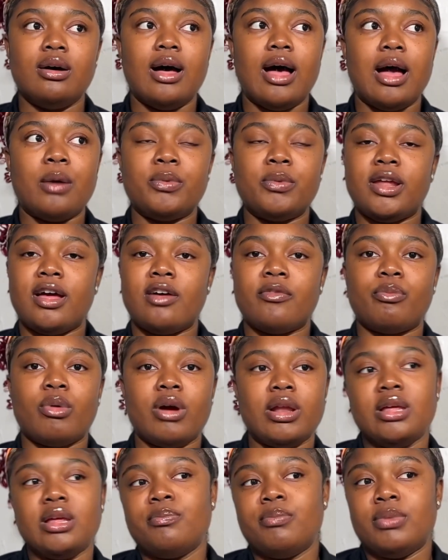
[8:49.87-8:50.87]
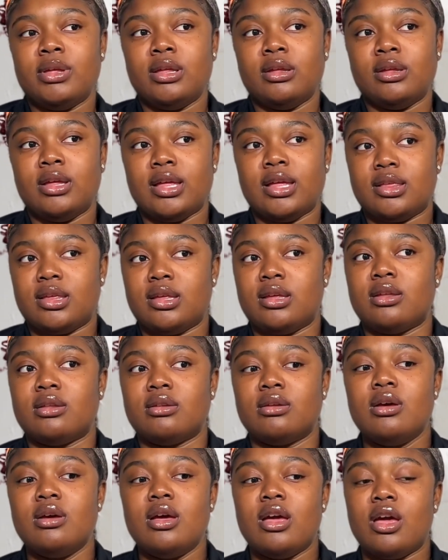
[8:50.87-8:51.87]
I would have probably been
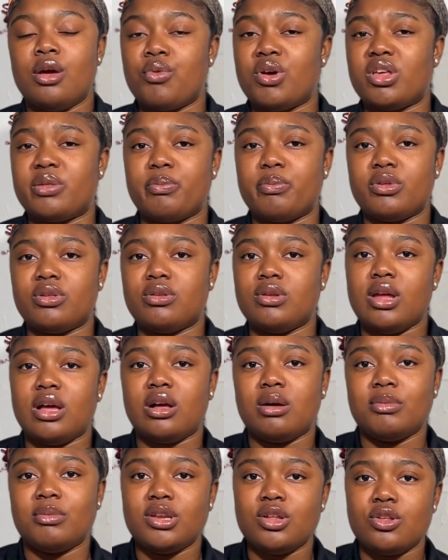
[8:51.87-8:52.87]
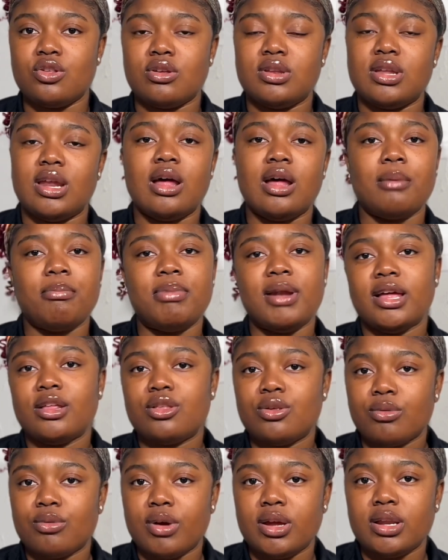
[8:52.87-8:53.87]
getting a response to the accommodation that I applied
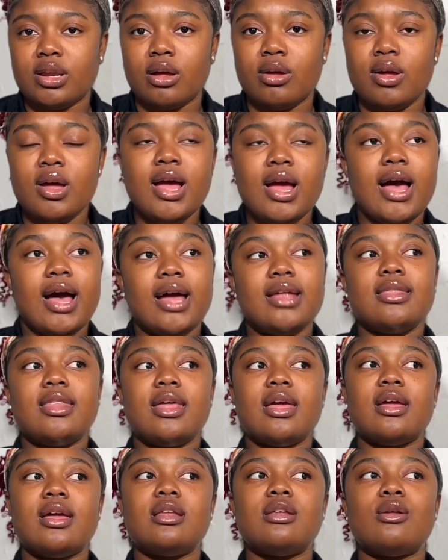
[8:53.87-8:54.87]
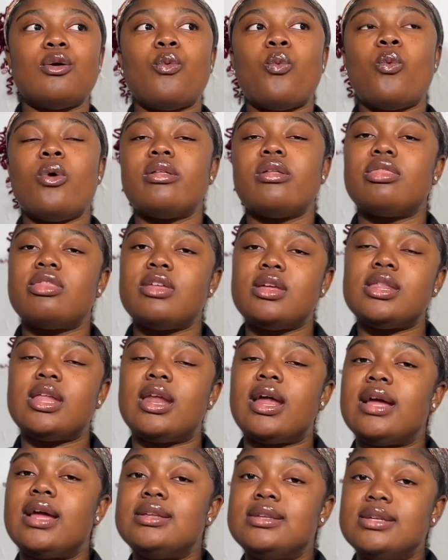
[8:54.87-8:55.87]
to right now. And then one thing that
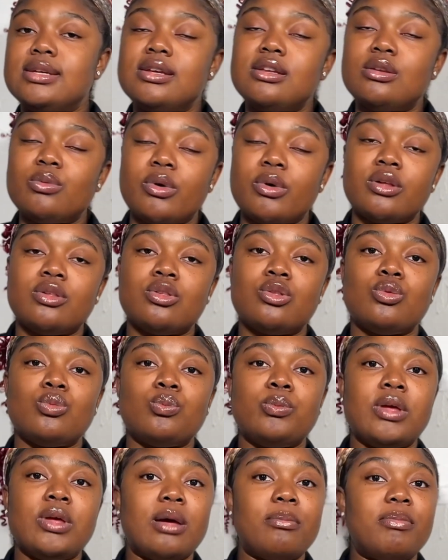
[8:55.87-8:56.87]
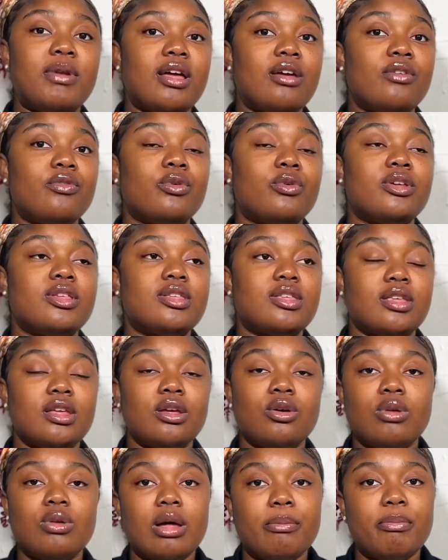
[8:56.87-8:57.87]
I did was to be applying for a
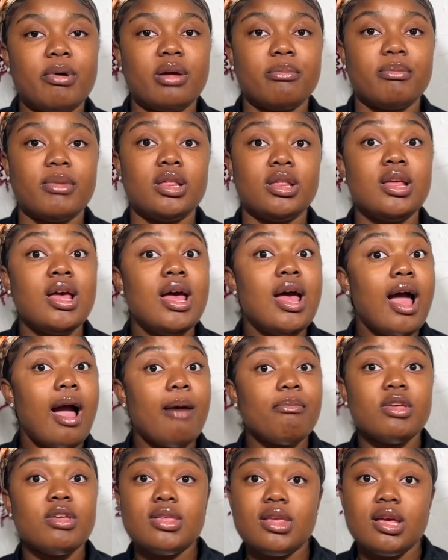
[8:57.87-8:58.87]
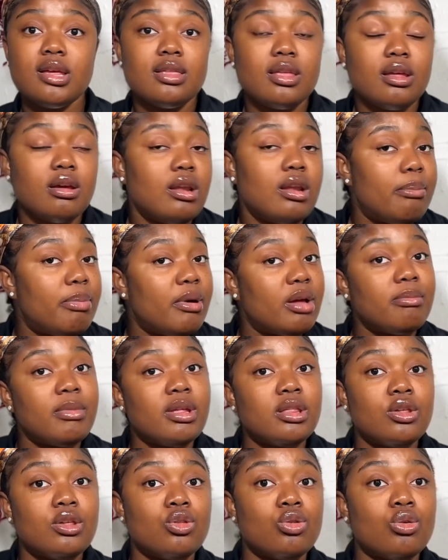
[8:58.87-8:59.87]
single apartment. I'm not saying single
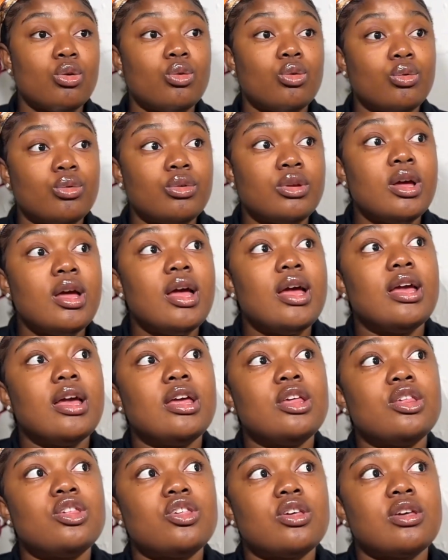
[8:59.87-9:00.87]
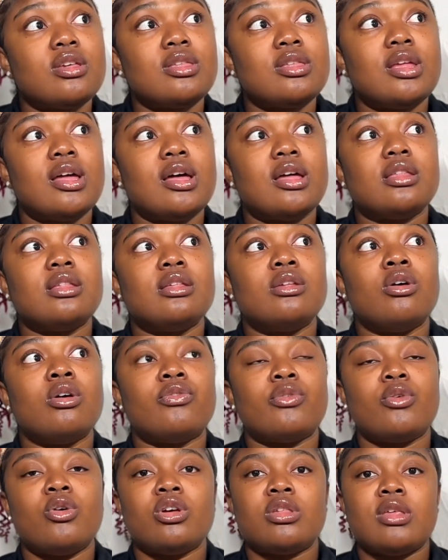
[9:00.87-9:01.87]
apartment is not good, it's just that
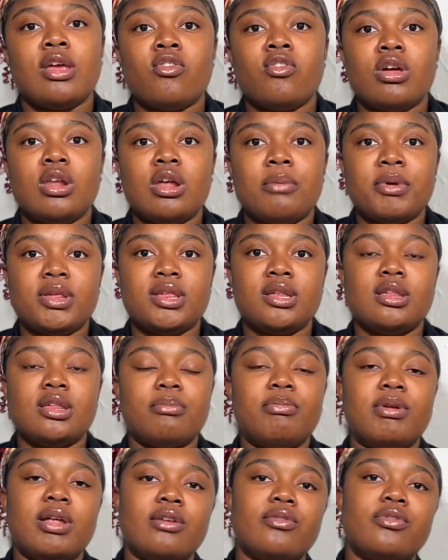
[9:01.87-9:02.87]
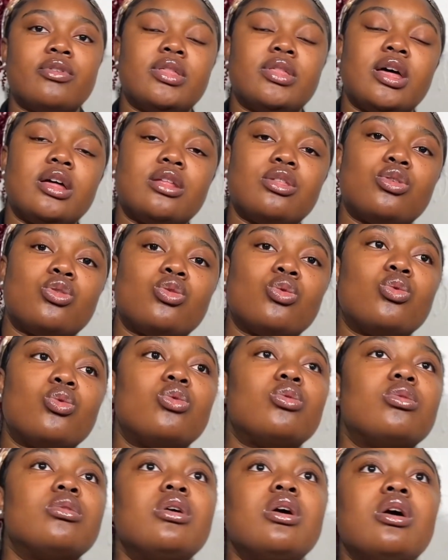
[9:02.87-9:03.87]
of course every other person is applying for that,
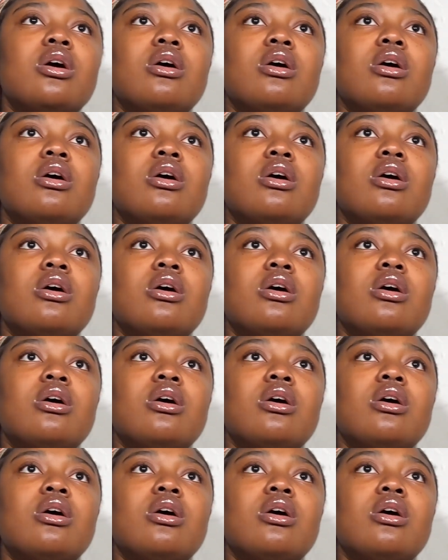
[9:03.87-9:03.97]
so